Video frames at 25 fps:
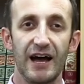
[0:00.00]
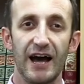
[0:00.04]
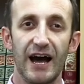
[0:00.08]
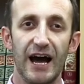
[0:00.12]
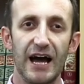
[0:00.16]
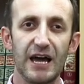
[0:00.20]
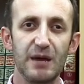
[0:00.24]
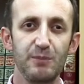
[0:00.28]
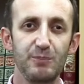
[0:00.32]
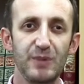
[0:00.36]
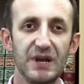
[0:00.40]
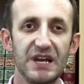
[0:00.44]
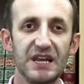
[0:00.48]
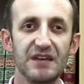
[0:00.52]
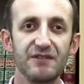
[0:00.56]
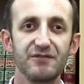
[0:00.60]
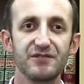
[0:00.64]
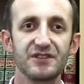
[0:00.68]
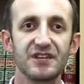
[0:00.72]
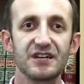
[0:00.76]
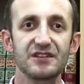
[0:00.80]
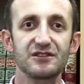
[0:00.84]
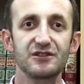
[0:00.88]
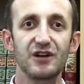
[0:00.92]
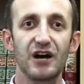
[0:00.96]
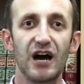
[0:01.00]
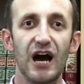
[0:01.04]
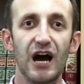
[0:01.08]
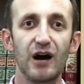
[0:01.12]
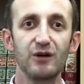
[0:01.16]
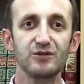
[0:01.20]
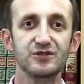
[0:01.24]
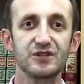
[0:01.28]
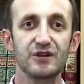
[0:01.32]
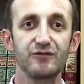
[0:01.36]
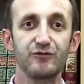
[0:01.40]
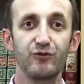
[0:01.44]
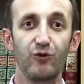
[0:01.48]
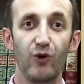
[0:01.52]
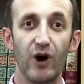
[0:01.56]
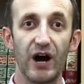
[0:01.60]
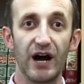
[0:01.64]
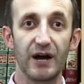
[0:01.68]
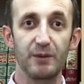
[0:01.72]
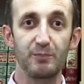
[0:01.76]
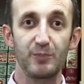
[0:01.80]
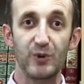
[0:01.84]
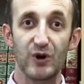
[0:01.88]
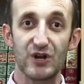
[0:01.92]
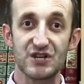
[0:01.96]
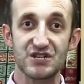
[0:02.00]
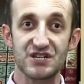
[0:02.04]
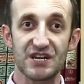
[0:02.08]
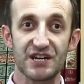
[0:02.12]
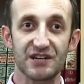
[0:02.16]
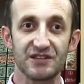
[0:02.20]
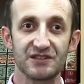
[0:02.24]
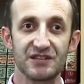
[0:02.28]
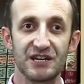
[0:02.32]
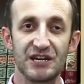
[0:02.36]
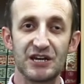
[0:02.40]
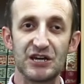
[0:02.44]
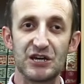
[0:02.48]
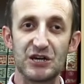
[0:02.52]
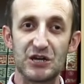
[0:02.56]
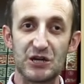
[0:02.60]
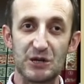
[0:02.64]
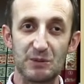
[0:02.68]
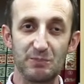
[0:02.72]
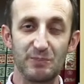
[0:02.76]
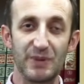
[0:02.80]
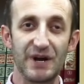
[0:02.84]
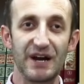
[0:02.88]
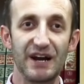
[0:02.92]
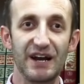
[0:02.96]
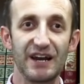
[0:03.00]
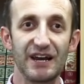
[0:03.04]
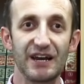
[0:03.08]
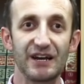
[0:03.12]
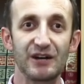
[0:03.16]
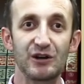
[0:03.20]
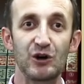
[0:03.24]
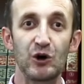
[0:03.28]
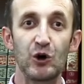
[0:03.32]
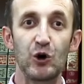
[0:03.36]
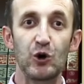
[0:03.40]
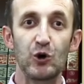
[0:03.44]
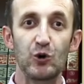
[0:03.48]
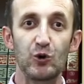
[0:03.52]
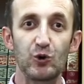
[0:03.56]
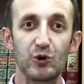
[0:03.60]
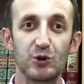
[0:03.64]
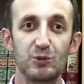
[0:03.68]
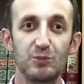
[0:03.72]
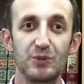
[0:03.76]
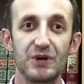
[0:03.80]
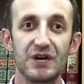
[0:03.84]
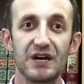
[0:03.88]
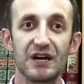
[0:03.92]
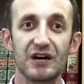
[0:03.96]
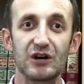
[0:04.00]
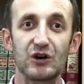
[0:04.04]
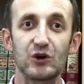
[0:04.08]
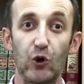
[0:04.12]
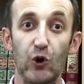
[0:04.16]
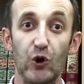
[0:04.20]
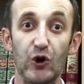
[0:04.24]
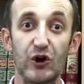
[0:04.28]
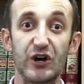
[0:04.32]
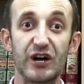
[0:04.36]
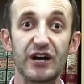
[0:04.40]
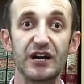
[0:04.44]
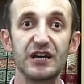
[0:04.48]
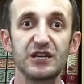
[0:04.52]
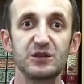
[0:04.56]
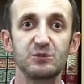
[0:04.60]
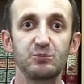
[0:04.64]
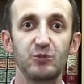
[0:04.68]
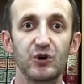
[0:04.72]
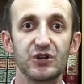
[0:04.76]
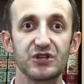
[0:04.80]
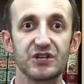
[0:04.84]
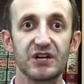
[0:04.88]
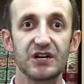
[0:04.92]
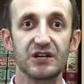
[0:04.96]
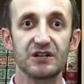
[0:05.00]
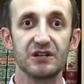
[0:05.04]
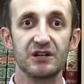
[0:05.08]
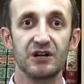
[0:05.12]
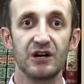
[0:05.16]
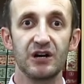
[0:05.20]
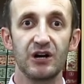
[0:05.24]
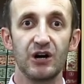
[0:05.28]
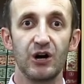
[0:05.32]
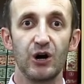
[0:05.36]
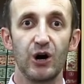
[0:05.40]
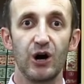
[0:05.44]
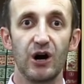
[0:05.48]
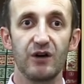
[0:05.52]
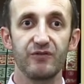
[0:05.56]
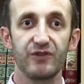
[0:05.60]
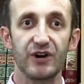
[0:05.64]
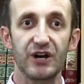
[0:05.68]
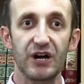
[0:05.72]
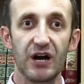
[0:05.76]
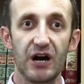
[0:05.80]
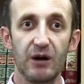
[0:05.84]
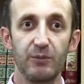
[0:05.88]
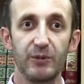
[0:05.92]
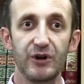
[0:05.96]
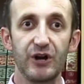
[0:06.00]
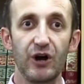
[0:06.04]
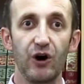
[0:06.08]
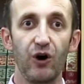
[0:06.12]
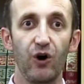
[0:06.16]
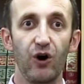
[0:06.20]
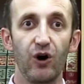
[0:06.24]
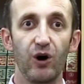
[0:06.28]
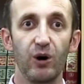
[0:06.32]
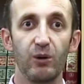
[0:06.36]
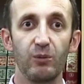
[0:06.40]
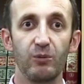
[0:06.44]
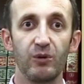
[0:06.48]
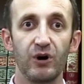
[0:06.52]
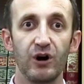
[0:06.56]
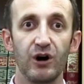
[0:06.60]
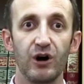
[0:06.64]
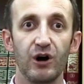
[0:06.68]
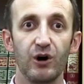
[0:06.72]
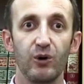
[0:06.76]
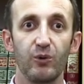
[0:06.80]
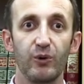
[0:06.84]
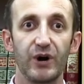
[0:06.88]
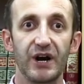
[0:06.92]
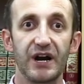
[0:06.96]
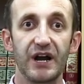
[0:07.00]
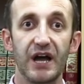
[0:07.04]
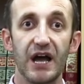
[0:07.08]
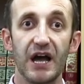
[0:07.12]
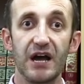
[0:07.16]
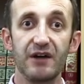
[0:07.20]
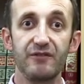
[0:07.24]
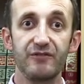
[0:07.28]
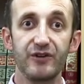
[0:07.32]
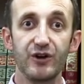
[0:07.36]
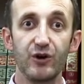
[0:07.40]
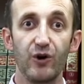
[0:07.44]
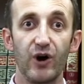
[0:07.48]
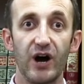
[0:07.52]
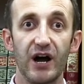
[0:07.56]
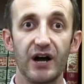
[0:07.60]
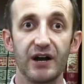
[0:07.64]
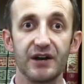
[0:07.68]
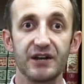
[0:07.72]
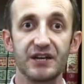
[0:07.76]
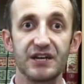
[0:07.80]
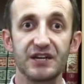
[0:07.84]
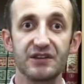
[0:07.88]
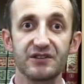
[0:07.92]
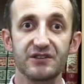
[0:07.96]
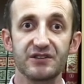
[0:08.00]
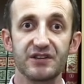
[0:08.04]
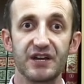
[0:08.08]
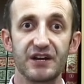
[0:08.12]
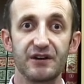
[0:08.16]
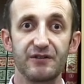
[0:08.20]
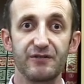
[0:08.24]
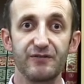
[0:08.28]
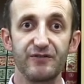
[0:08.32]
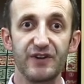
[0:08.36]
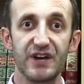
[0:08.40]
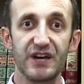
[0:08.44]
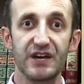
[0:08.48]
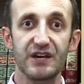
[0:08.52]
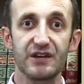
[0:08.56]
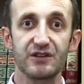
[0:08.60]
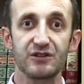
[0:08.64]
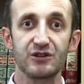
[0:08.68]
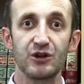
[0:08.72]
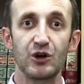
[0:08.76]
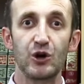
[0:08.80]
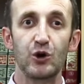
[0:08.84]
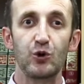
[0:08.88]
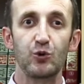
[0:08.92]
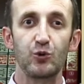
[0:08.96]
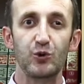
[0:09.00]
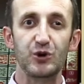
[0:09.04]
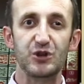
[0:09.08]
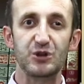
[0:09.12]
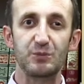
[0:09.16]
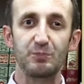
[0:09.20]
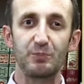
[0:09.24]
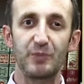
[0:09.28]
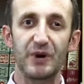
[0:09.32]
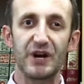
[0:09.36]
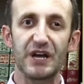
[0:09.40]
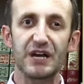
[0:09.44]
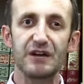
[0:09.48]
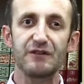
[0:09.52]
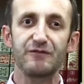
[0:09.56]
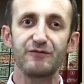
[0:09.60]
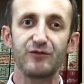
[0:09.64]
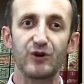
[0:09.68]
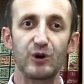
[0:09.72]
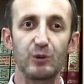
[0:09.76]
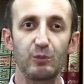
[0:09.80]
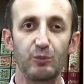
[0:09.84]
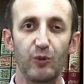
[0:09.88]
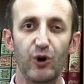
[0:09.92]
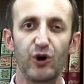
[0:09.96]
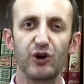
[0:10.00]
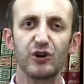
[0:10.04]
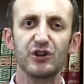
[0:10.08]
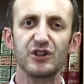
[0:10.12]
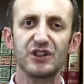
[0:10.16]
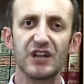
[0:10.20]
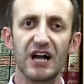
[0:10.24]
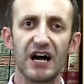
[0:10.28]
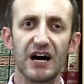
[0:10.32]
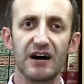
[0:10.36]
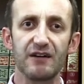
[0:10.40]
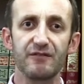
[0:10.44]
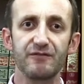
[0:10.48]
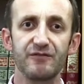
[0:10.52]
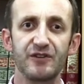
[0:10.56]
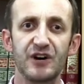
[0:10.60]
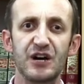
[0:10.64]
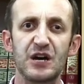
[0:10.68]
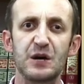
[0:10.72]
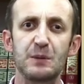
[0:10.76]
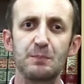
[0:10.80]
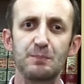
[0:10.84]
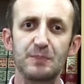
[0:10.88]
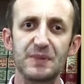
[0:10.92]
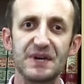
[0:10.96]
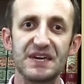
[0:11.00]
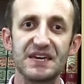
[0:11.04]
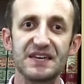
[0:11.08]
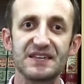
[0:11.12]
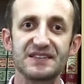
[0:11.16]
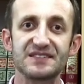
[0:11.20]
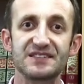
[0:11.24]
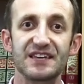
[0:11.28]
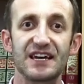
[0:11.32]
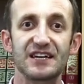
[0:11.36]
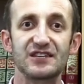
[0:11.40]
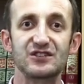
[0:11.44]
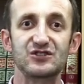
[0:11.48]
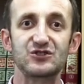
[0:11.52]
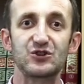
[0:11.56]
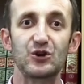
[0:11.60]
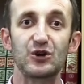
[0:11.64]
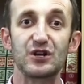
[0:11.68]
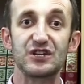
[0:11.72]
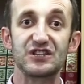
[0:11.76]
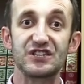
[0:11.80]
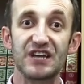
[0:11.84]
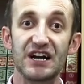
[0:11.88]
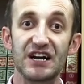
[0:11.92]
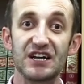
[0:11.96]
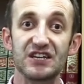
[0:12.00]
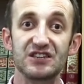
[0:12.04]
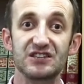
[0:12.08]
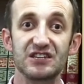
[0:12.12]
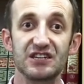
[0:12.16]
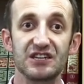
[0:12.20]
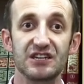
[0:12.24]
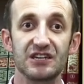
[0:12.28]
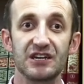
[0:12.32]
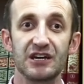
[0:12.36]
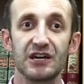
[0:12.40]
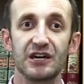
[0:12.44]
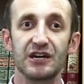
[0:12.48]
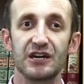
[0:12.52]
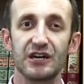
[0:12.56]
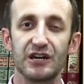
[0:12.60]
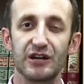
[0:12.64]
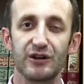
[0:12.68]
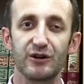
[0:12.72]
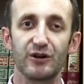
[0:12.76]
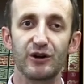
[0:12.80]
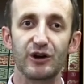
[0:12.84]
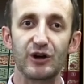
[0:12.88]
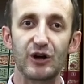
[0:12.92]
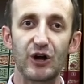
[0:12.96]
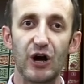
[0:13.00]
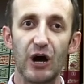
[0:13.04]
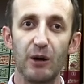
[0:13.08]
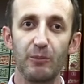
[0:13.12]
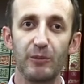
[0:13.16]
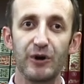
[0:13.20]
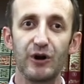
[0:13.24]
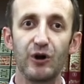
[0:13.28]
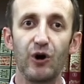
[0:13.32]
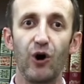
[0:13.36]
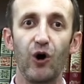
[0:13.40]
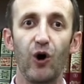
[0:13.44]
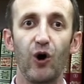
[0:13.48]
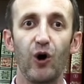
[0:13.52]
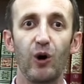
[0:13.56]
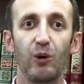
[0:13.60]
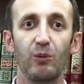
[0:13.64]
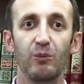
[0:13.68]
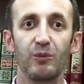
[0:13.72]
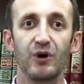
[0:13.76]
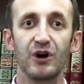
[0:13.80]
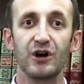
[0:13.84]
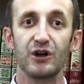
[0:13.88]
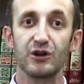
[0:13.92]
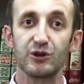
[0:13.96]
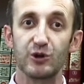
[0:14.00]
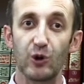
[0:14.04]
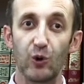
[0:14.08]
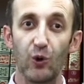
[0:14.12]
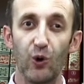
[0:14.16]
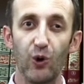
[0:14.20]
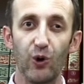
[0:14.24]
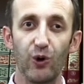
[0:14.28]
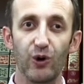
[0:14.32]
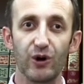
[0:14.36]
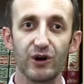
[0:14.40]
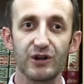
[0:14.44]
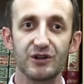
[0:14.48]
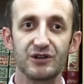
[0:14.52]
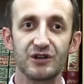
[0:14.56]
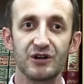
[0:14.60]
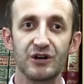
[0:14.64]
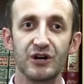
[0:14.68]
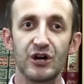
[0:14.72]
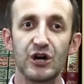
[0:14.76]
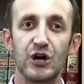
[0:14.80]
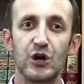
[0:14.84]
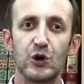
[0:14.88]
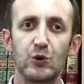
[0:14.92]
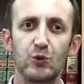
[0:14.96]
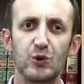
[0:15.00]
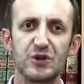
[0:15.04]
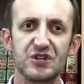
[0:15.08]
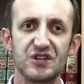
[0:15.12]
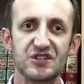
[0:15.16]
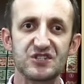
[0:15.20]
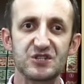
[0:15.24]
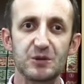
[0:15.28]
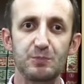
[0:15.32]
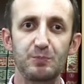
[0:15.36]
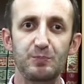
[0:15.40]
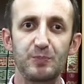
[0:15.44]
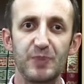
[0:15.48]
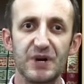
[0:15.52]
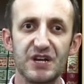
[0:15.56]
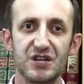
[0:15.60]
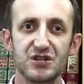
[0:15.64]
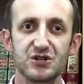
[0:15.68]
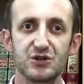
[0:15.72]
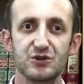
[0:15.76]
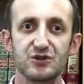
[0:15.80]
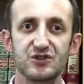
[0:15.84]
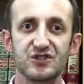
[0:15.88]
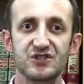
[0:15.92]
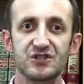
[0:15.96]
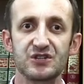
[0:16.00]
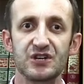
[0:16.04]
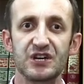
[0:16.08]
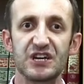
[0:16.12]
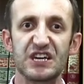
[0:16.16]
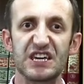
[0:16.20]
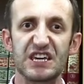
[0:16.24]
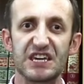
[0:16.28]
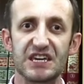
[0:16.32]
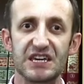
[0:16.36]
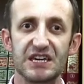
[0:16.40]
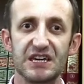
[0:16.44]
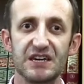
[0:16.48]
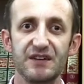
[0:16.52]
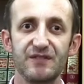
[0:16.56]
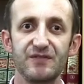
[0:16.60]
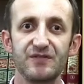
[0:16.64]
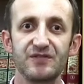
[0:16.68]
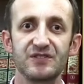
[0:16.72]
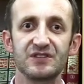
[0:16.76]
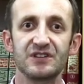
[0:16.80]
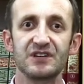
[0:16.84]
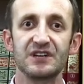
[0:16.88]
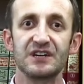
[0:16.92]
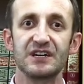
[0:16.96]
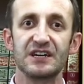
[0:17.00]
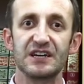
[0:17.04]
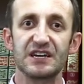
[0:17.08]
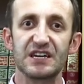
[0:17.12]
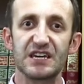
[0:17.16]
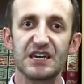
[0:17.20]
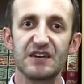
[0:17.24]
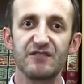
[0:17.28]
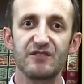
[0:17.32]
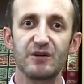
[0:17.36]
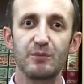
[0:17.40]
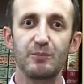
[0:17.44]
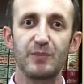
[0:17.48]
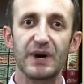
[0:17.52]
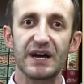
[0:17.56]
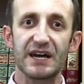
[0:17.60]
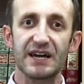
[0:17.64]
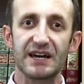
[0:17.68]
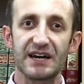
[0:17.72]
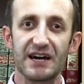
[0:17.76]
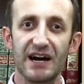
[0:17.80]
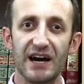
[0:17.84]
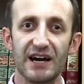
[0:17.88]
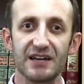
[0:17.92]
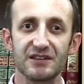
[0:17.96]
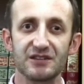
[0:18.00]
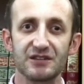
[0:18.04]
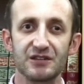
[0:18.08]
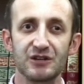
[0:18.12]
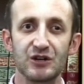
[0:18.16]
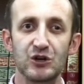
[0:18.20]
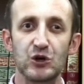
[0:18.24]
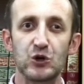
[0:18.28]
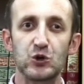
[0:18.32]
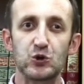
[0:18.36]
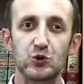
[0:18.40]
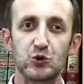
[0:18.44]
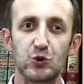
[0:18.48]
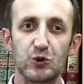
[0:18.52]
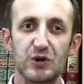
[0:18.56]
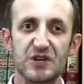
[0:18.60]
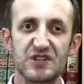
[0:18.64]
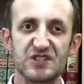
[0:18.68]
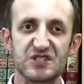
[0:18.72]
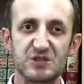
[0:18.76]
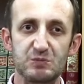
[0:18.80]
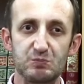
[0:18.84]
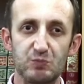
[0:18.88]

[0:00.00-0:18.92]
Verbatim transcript: I believe that the House of One project in Berlin would be a concrete model of a common home where everyone in their faith would pray for more love, peace, and solidarity in our common home, the world, which is a precious gift given by God to his